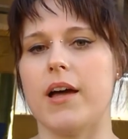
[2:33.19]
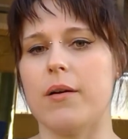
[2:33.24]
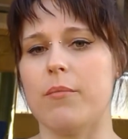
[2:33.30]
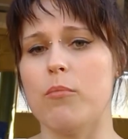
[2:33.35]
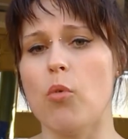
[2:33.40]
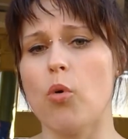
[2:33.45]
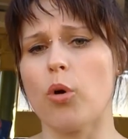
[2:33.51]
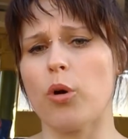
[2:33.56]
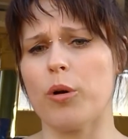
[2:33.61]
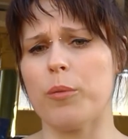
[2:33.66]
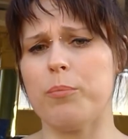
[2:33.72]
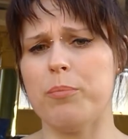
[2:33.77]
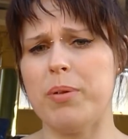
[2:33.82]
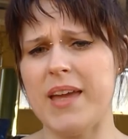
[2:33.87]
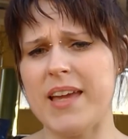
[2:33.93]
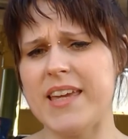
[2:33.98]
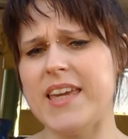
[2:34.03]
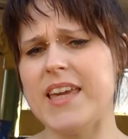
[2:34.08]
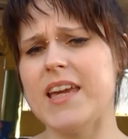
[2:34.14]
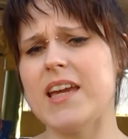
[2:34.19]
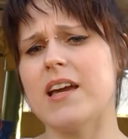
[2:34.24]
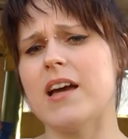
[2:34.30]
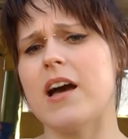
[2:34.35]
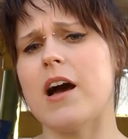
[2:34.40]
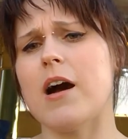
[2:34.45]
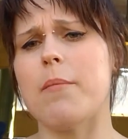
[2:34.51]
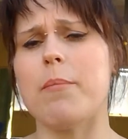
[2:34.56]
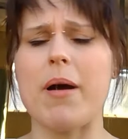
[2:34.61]
more picky
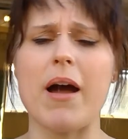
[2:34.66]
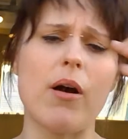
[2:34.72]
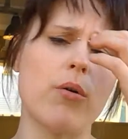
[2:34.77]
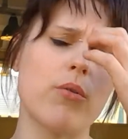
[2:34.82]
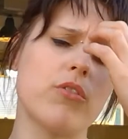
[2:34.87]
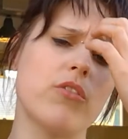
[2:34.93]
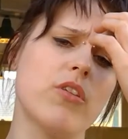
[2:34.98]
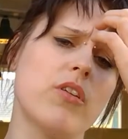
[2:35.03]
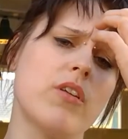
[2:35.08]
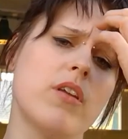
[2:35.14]
about